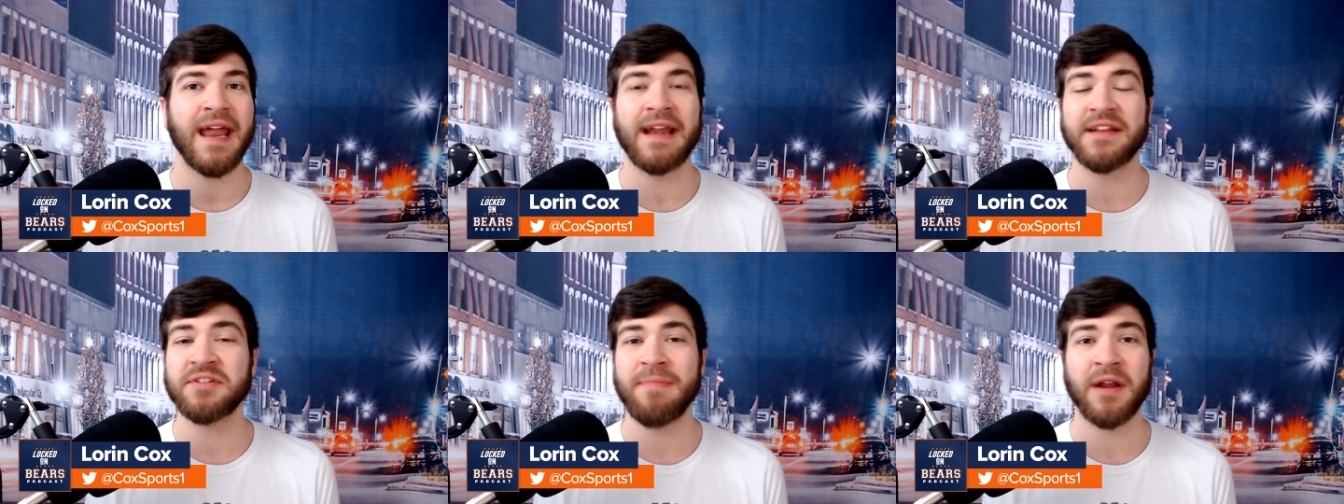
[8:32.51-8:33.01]

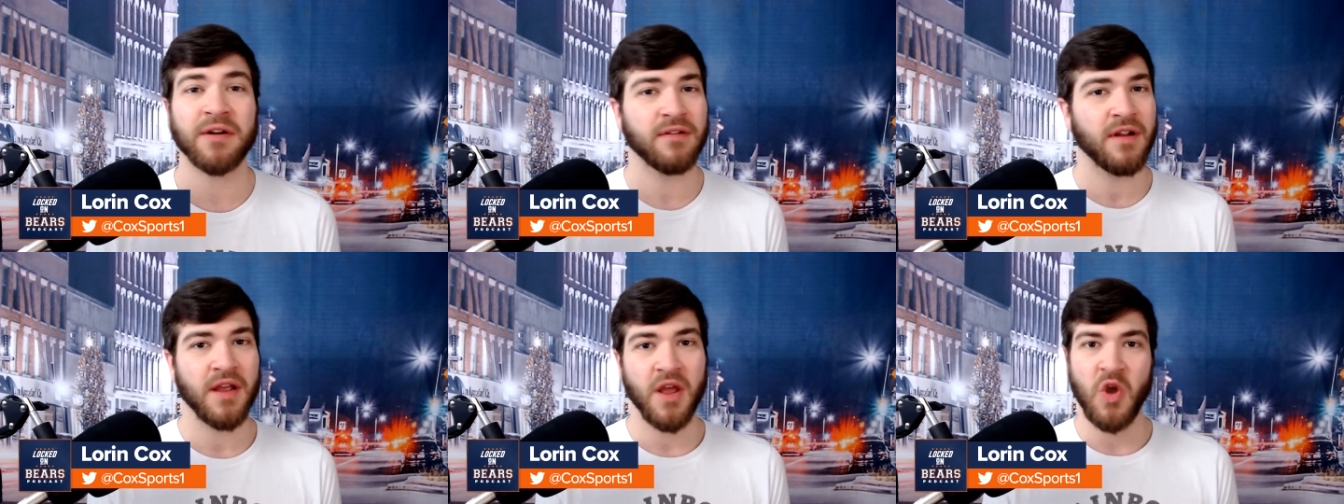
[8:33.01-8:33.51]
And it doesn't
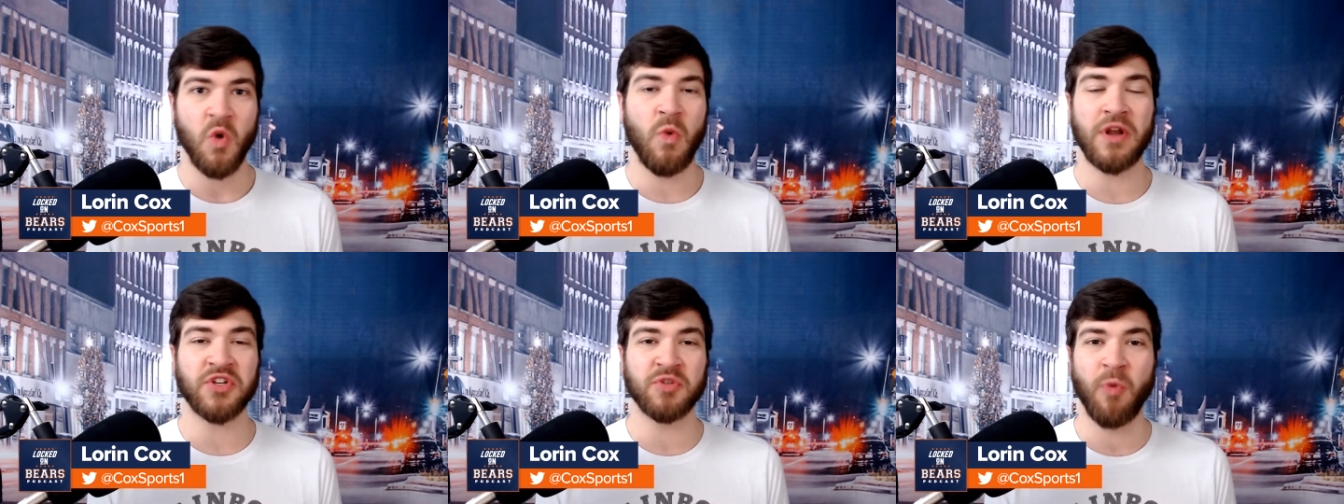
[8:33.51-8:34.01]
matter
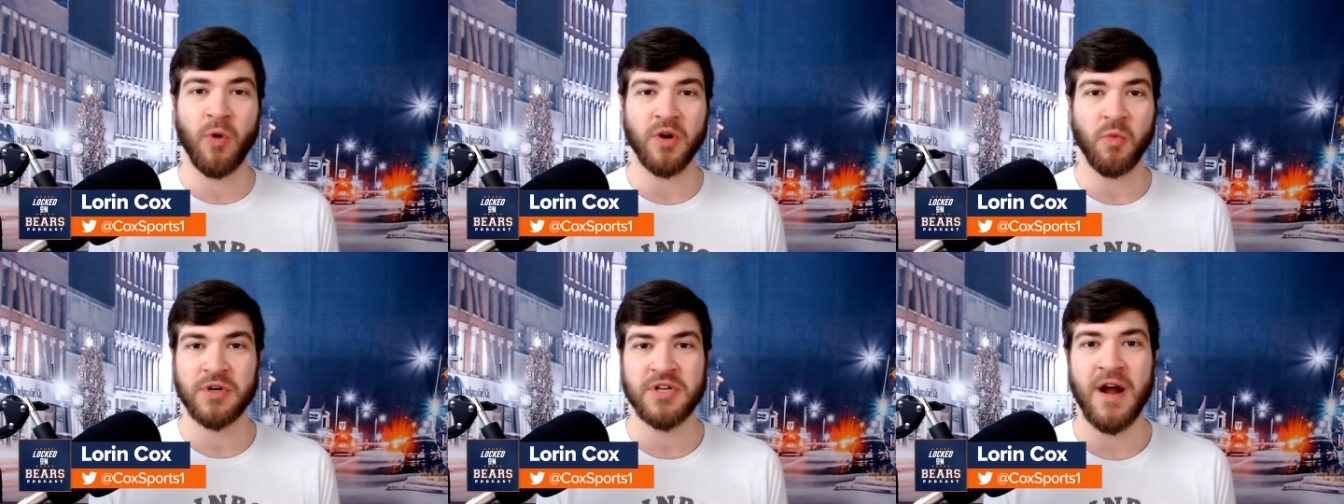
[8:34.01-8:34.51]
which
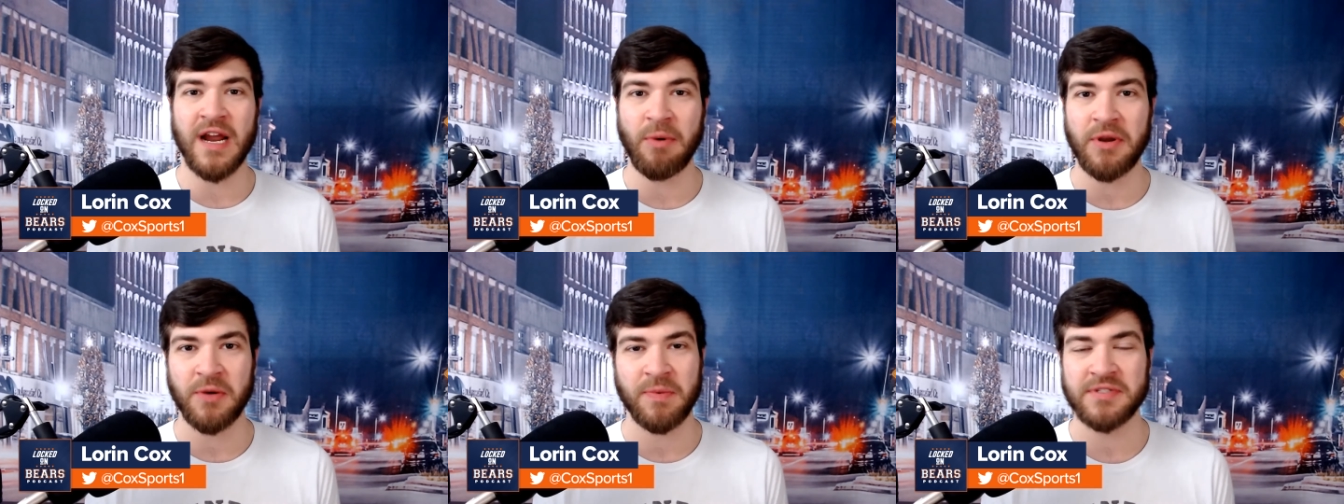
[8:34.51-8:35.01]
sport we're talking about here.